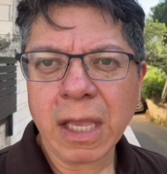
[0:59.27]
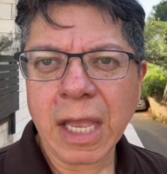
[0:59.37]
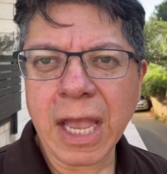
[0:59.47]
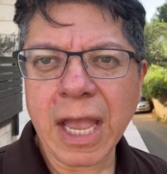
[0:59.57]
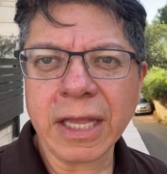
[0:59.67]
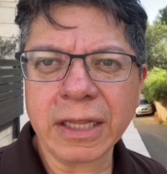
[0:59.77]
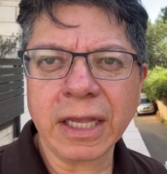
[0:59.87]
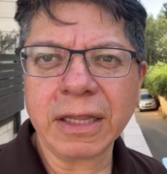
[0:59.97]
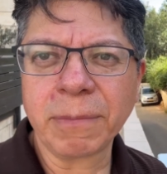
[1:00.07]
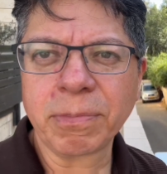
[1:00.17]

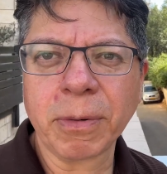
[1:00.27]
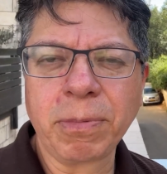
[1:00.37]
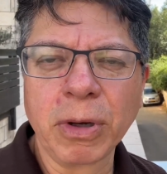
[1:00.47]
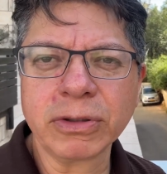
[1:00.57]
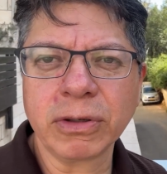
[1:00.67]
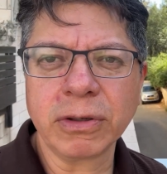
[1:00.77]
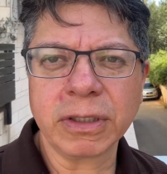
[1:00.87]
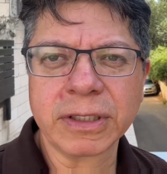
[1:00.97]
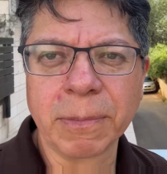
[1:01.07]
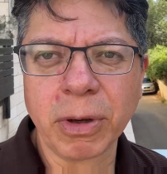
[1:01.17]
And the proposal,
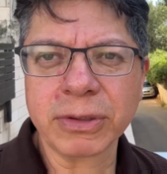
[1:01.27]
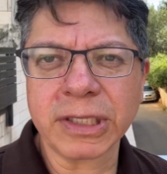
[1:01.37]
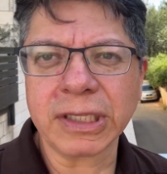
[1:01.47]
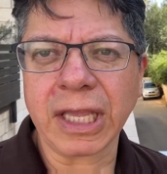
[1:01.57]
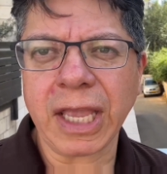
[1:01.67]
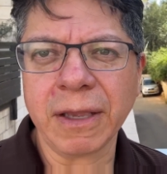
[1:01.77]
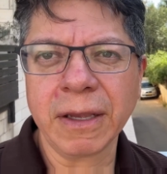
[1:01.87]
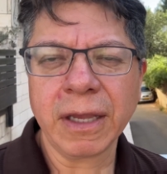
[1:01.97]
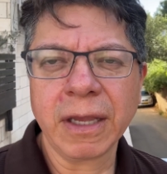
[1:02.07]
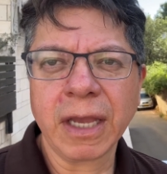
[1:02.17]
supposedly,
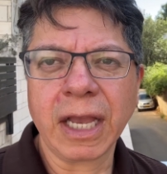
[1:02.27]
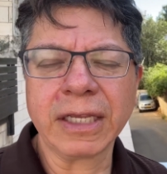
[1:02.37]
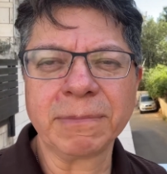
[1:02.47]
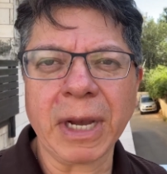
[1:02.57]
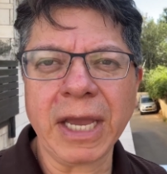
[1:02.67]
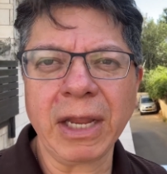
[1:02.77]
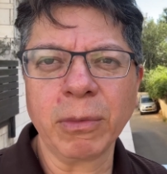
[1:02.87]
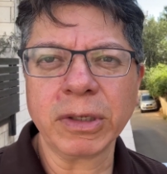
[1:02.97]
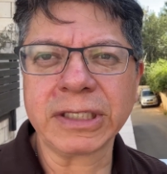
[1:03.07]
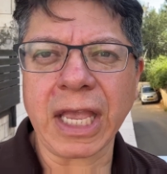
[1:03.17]
as
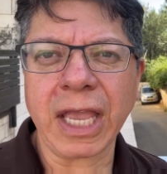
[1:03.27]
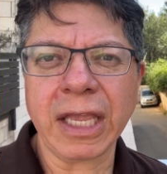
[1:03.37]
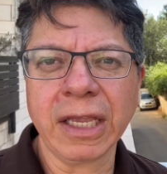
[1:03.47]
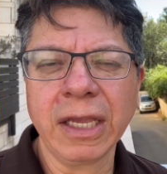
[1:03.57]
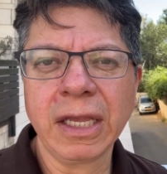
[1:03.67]
Biden was saying,